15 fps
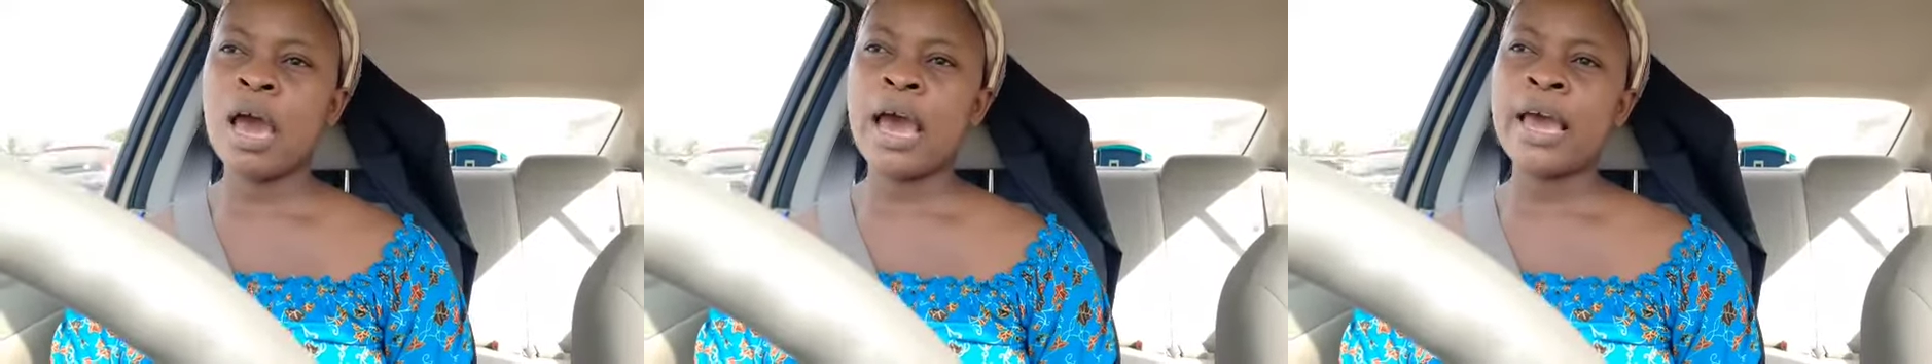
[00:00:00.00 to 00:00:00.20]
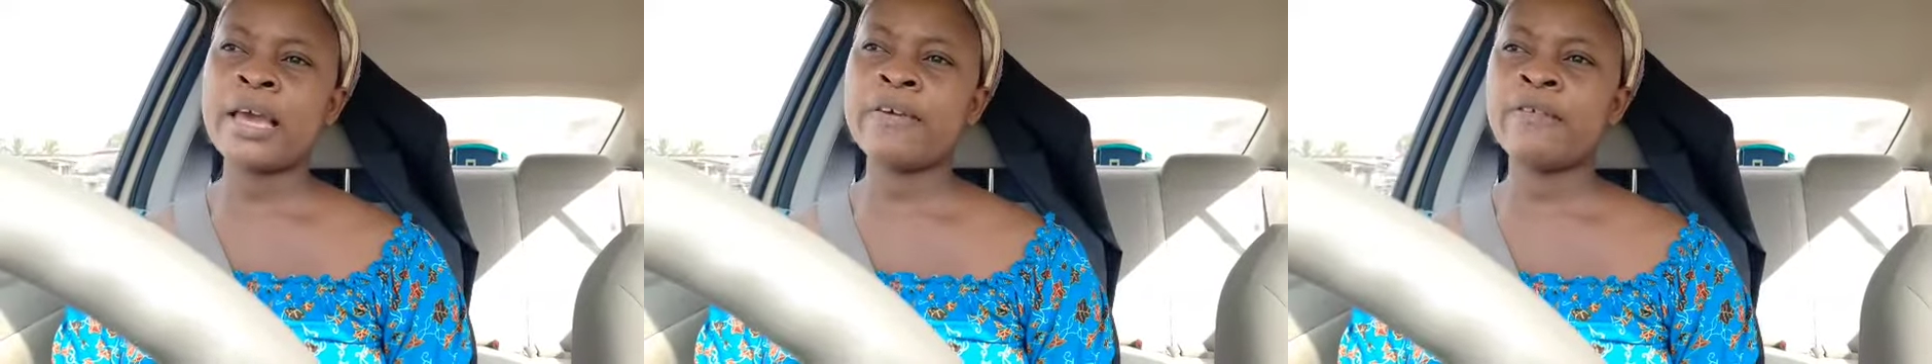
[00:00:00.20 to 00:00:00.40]

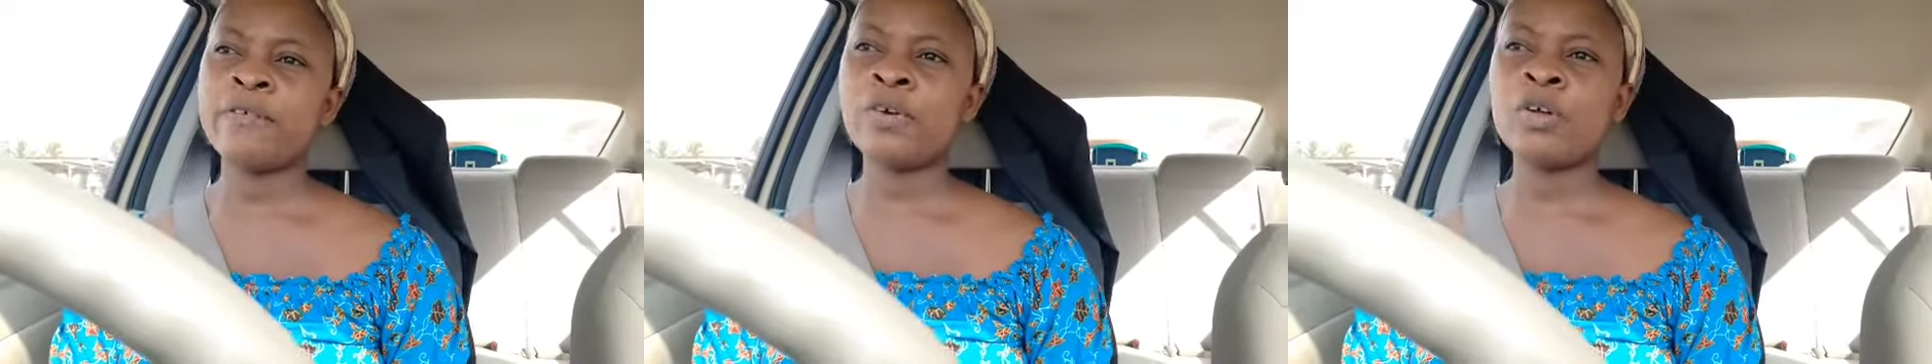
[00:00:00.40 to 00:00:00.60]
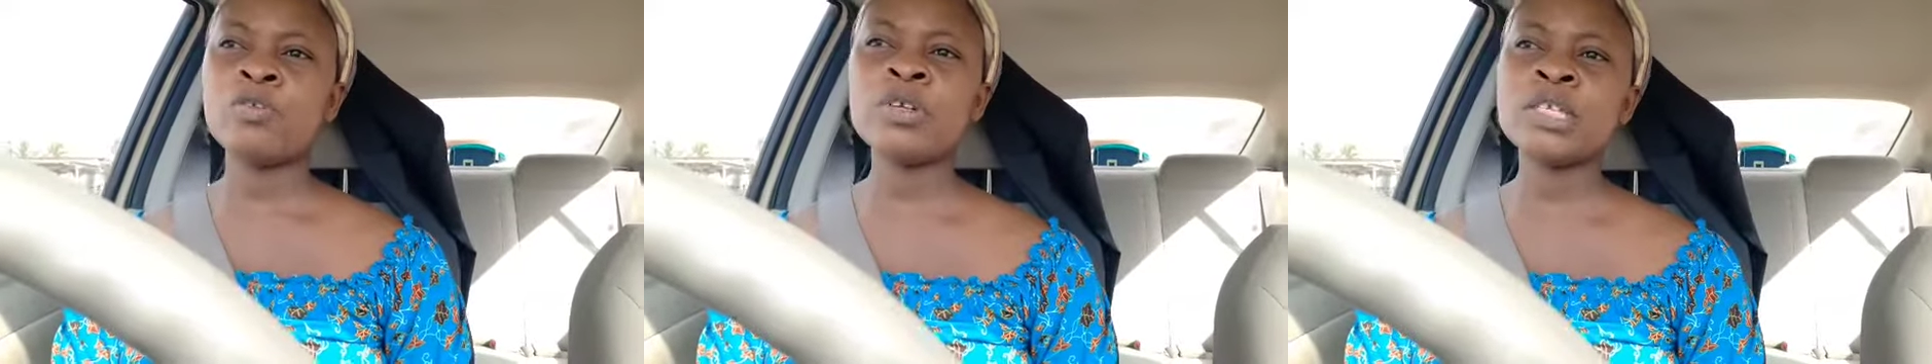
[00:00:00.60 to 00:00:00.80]
I've
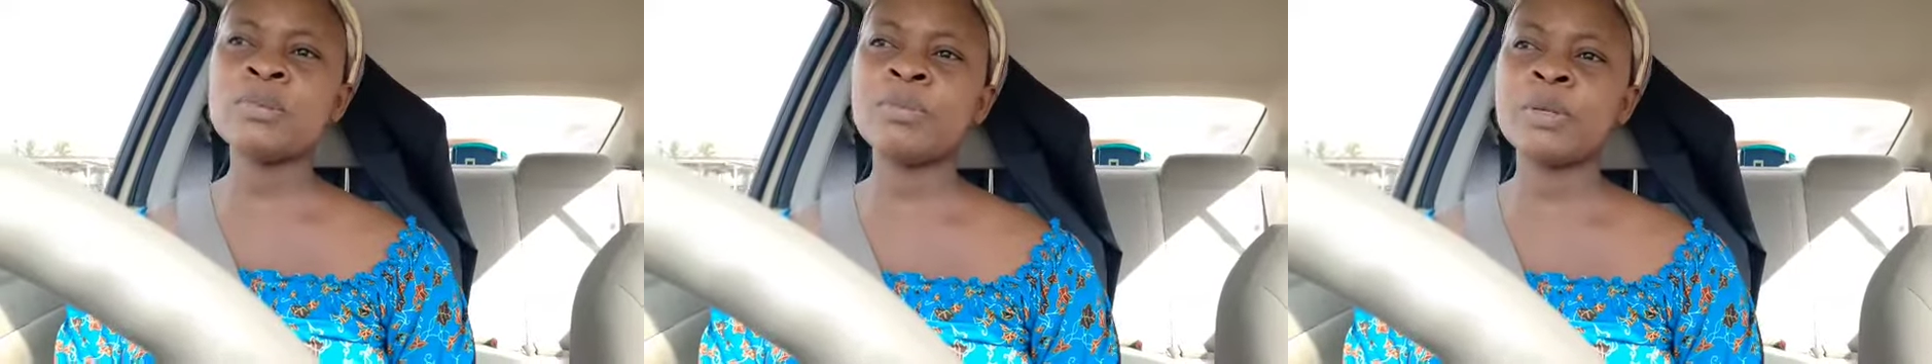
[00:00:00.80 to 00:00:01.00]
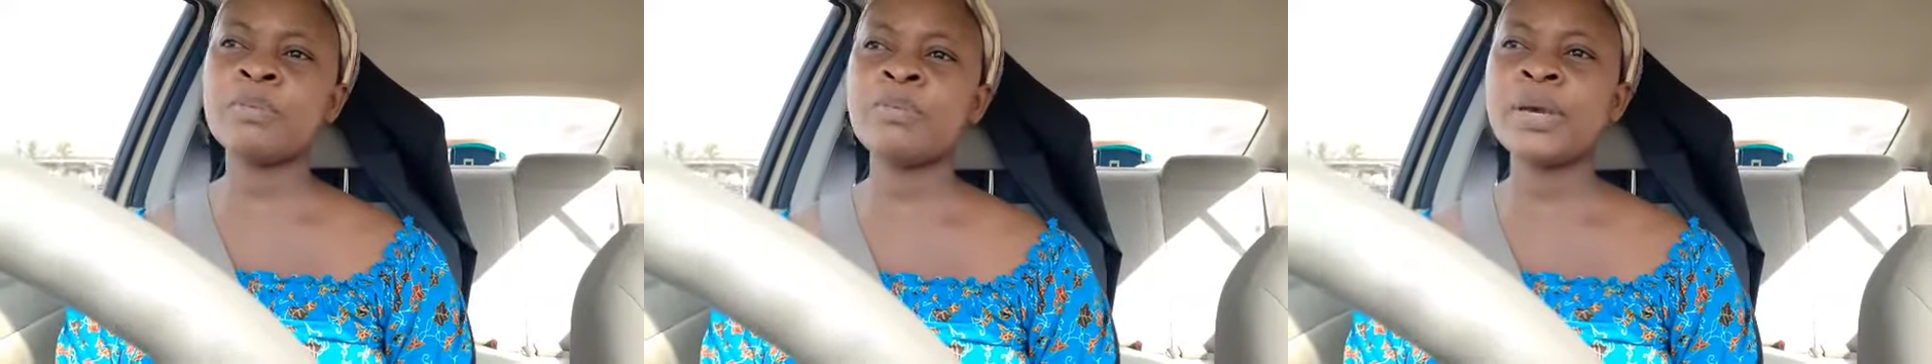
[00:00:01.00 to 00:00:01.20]

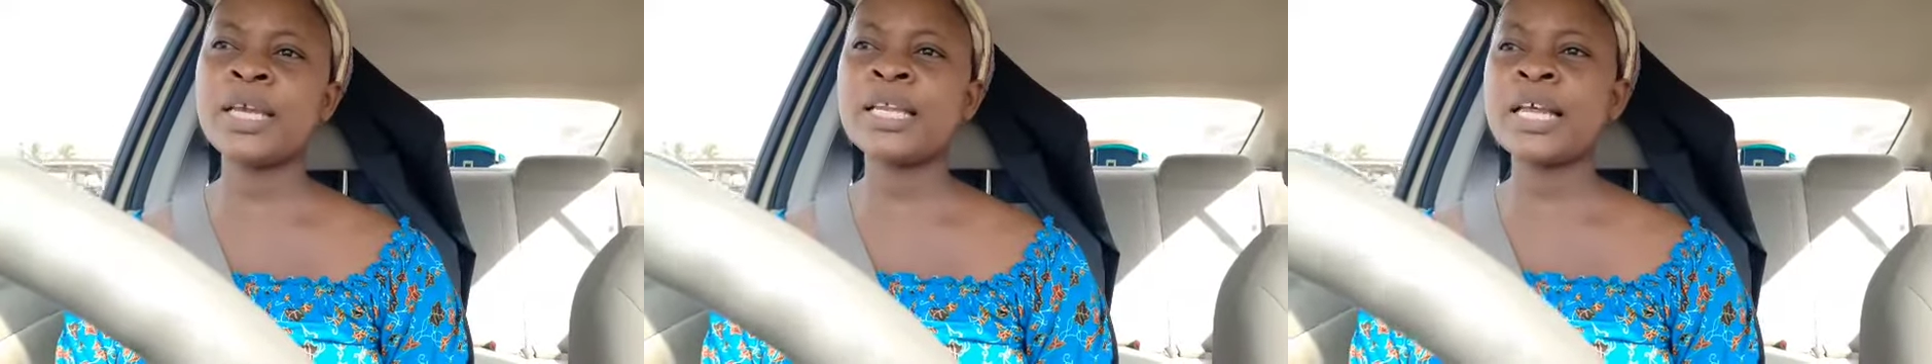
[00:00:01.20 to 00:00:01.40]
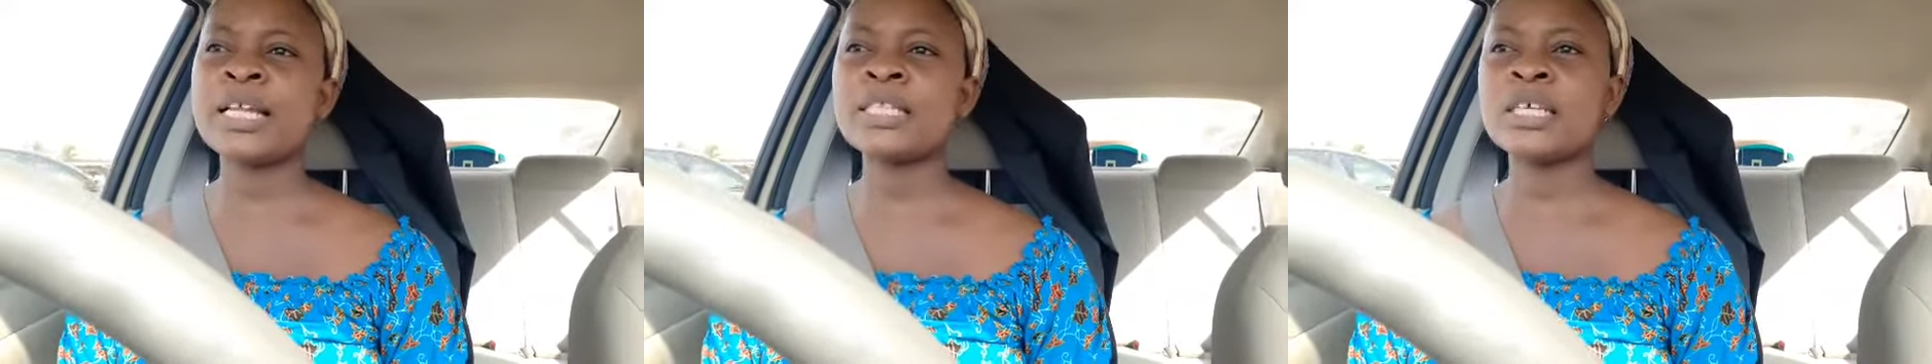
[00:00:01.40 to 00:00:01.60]
always been
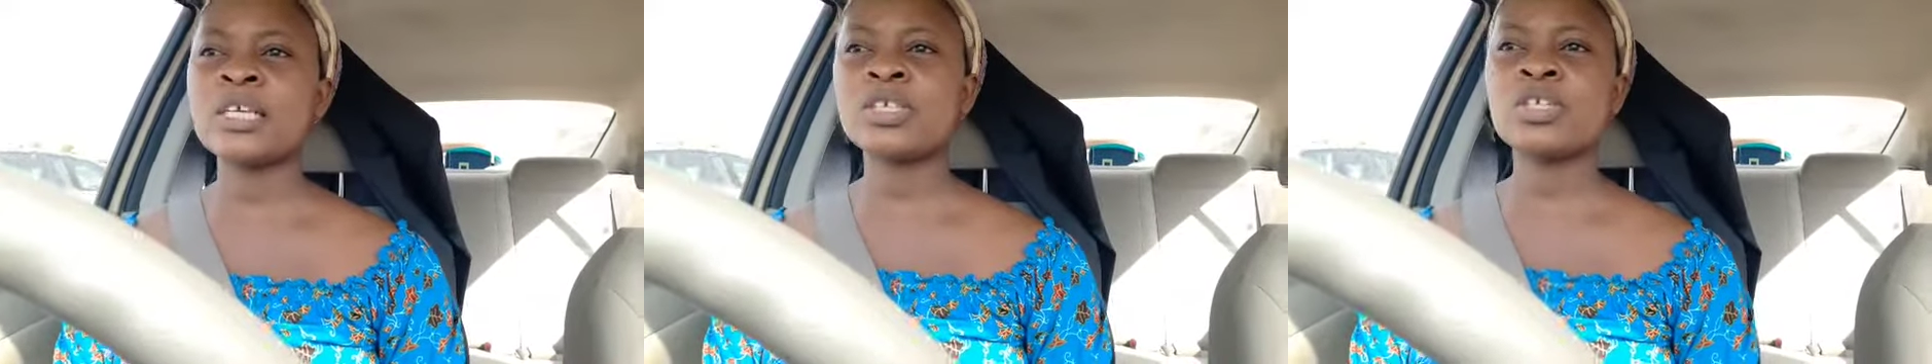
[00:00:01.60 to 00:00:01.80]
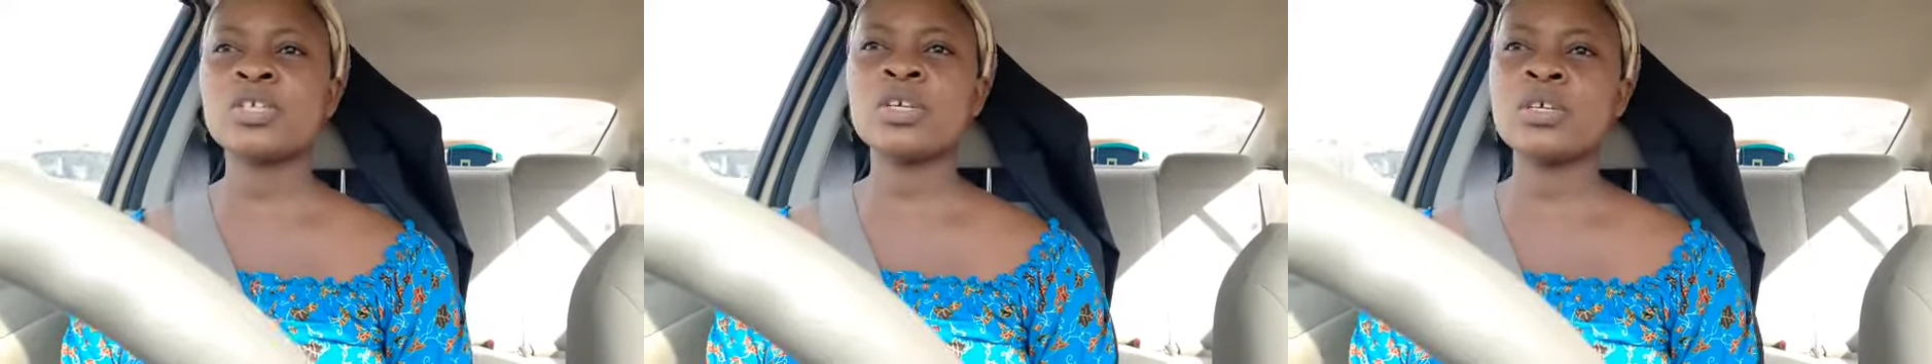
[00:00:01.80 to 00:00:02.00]
paying
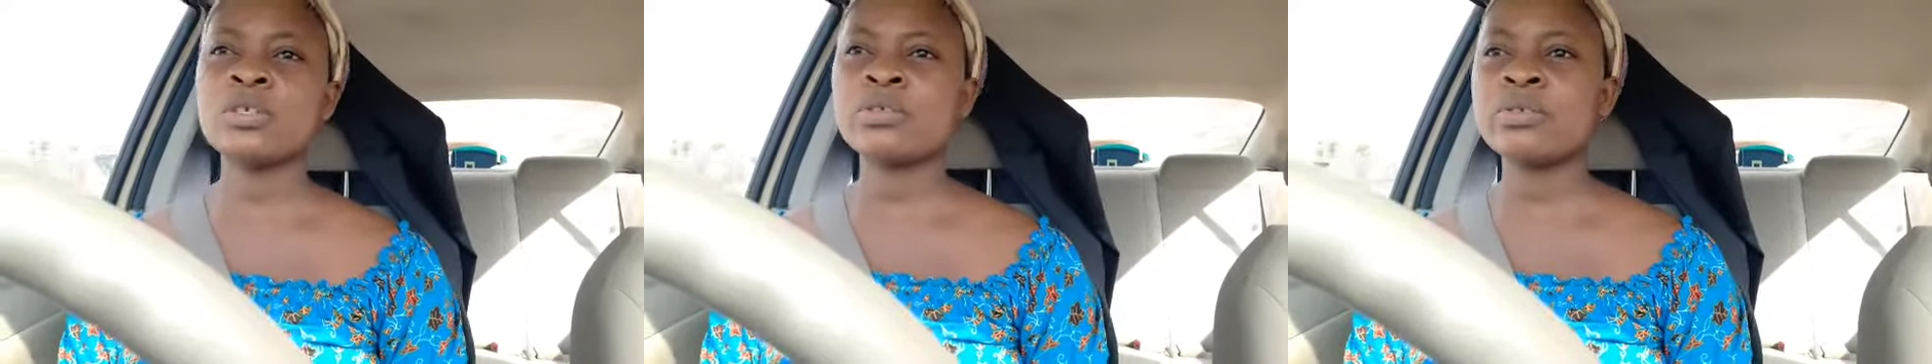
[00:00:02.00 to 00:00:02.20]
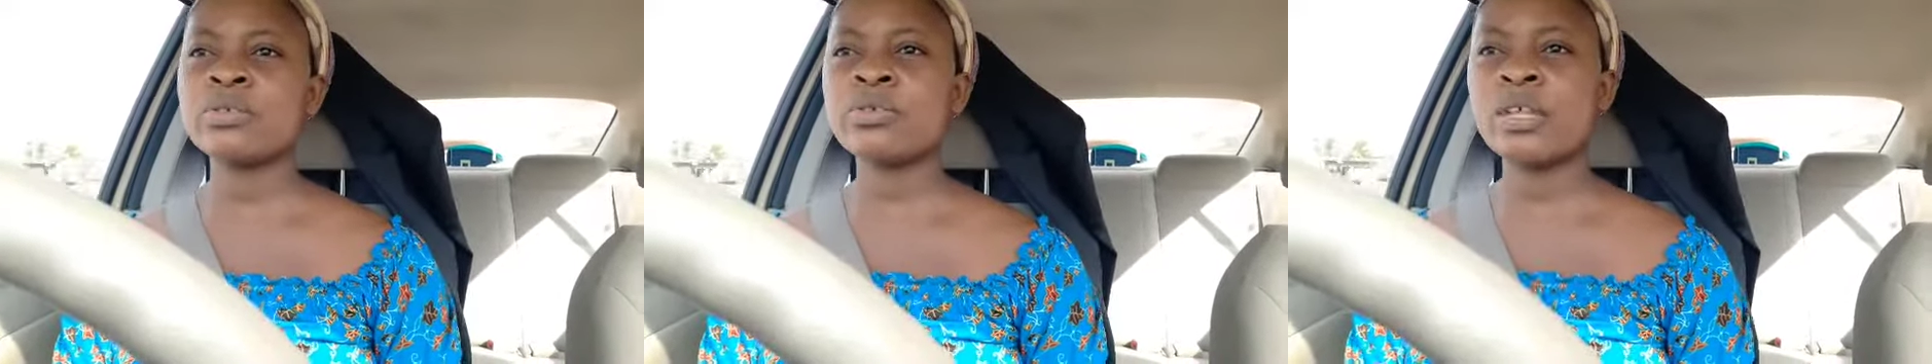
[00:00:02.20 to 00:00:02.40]

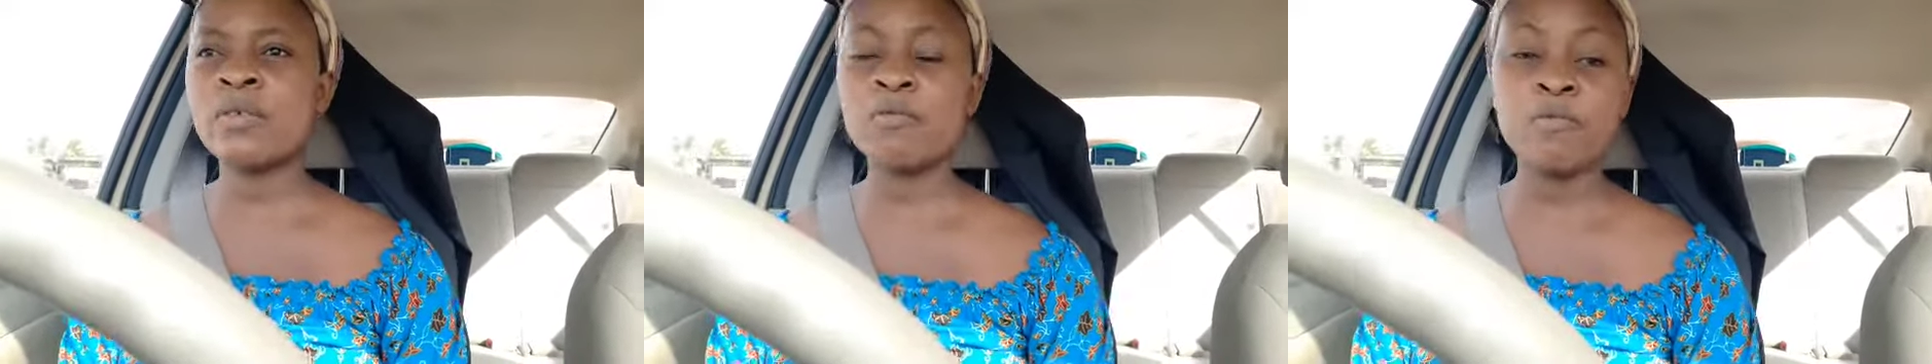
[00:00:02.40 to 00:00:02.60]
attention to the